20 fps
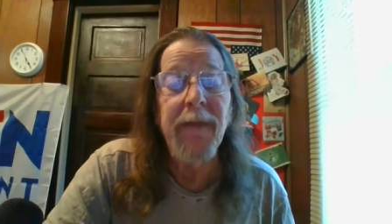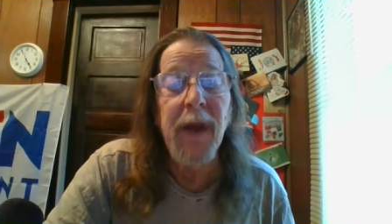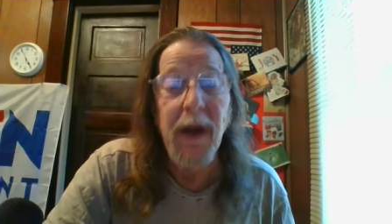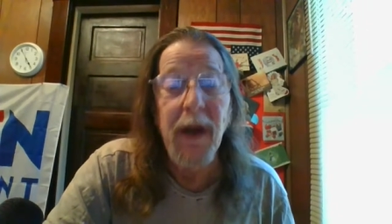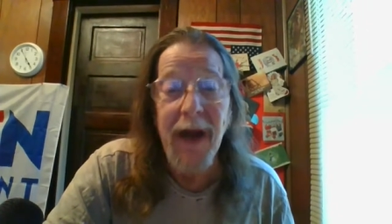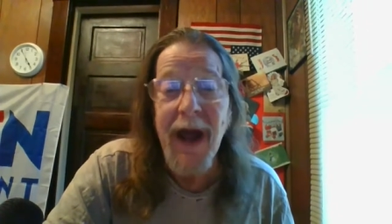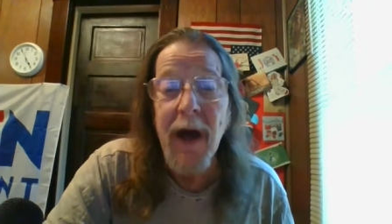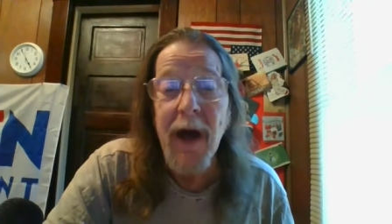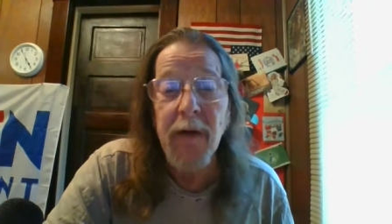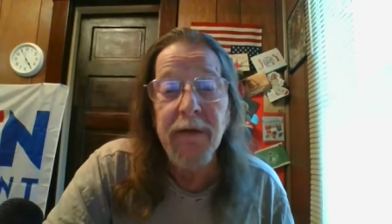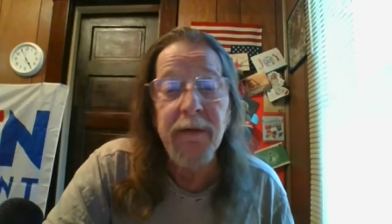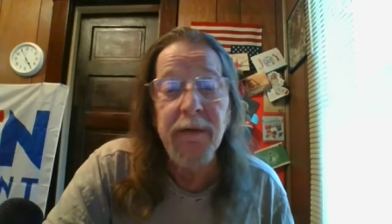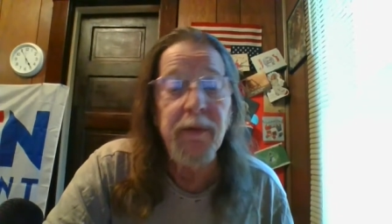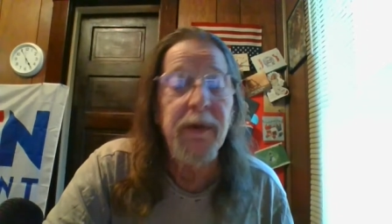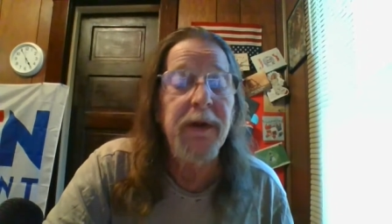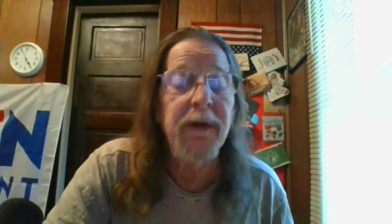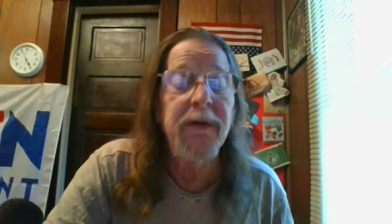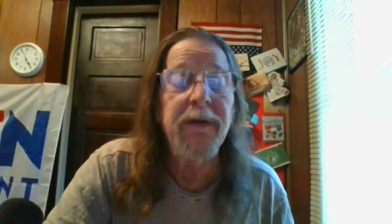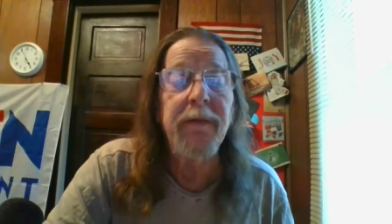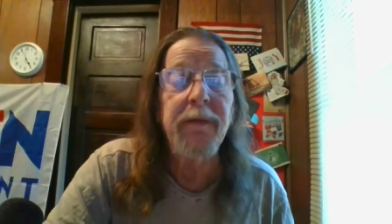
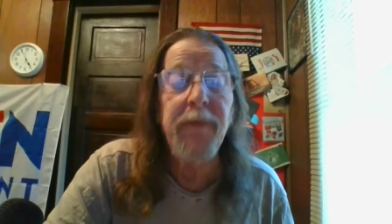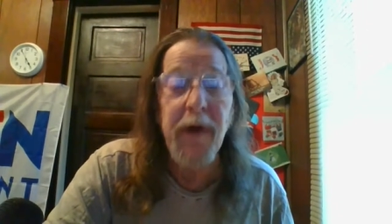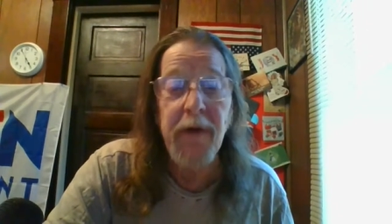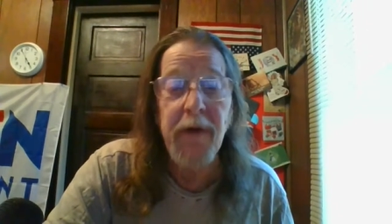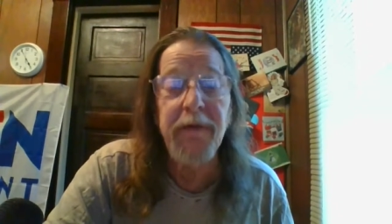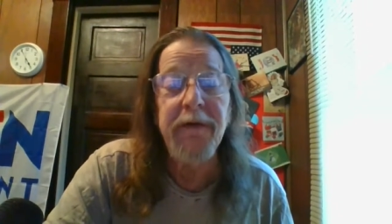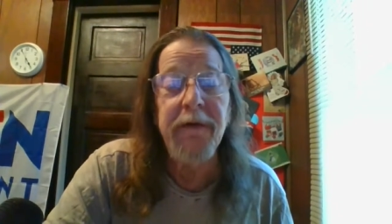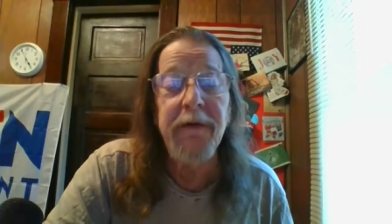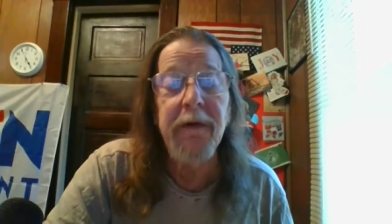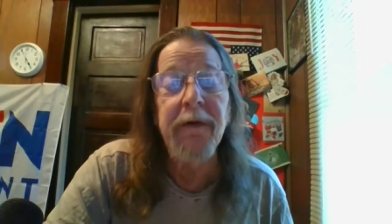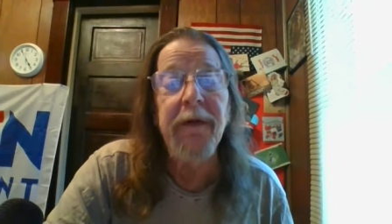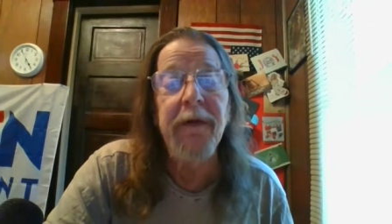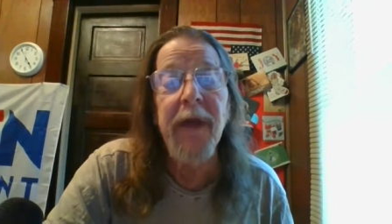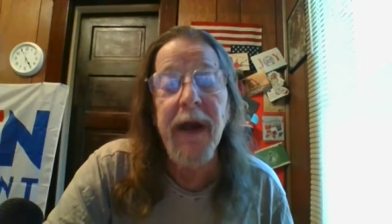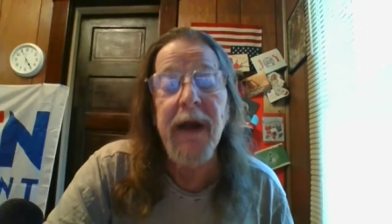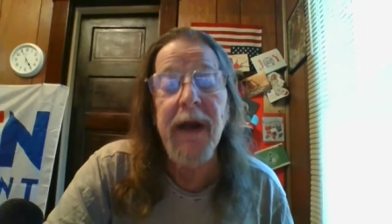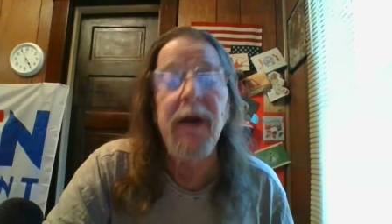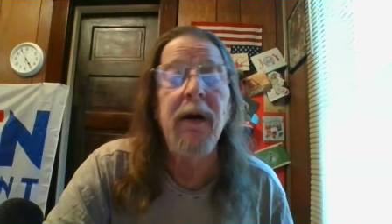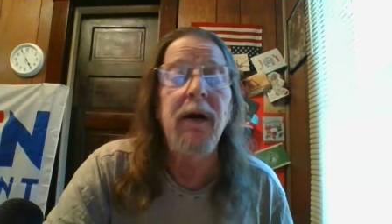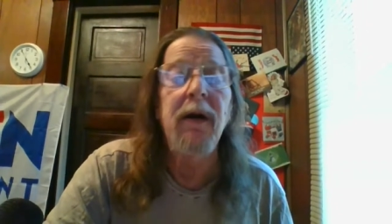announcements posted
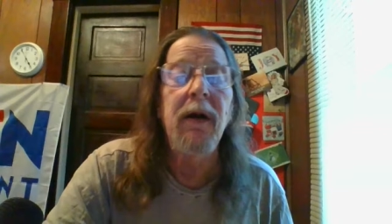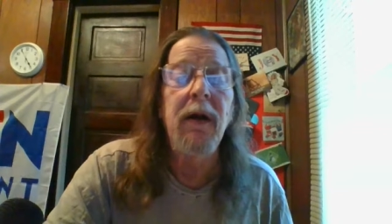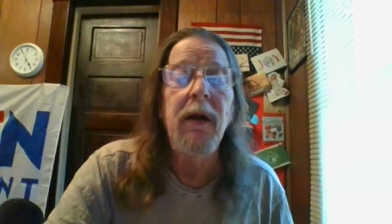there.